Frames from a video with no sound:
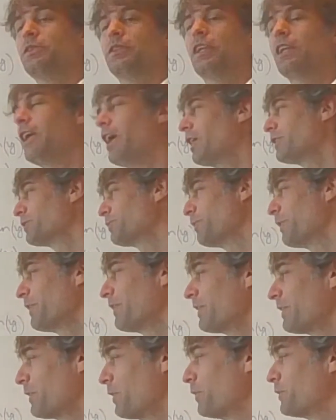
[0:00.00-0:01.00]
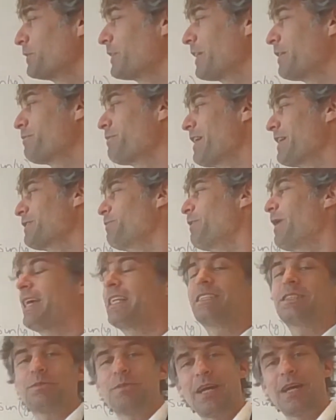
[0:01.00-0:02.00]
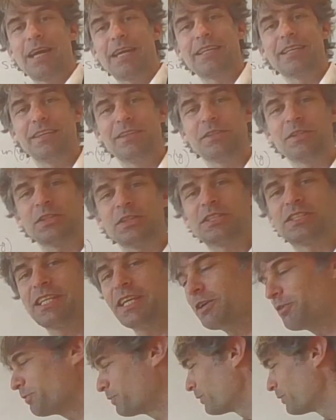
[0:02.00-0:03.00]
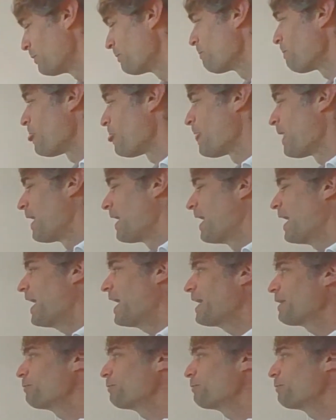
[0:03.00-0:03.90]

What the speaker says: the last one, the cosine of x minus y yourself. I